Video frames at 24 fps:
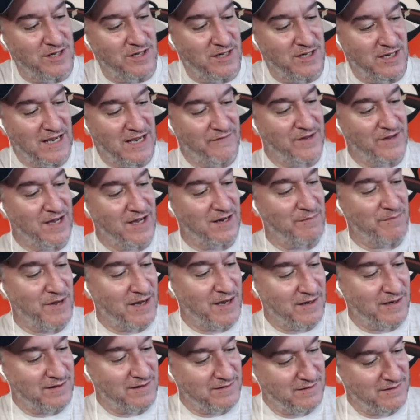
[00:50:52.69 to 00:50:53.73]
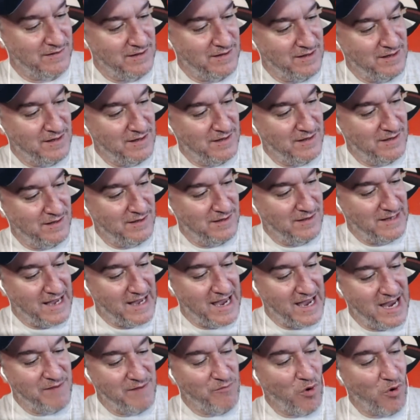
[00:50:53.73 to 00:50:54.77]
I've got about
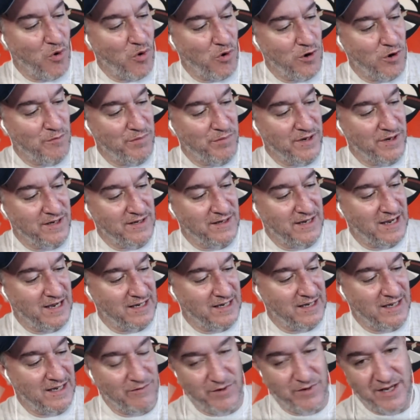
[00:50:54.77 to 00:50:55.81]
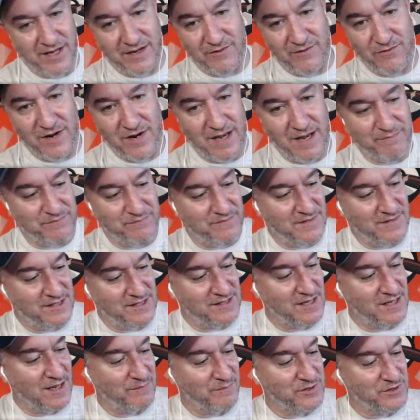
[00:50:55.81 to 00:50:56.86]
eight more, but I got we got to wrap this
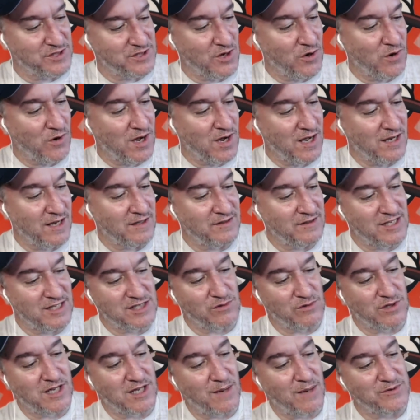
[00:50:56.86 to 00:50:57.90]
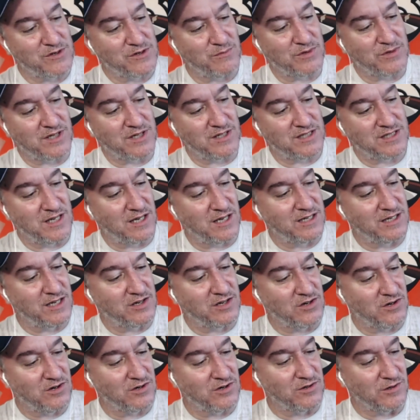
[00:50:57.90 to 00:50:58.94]
up. So uh, this one comes from Kentucky
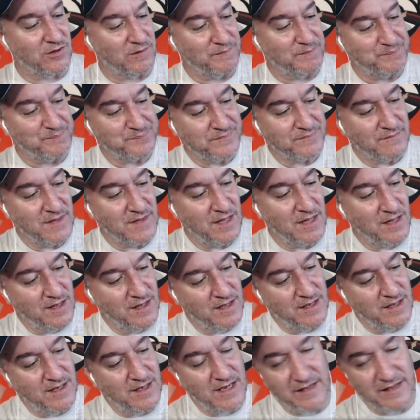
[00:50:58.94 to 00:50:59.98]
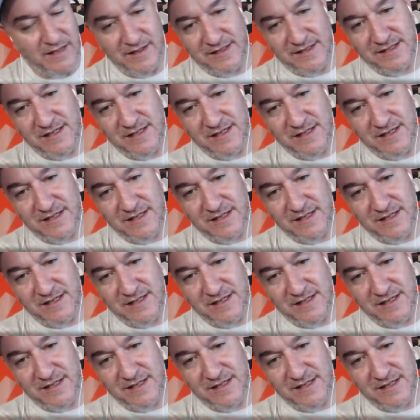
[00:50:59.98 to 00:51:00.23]
Colonel, and this is an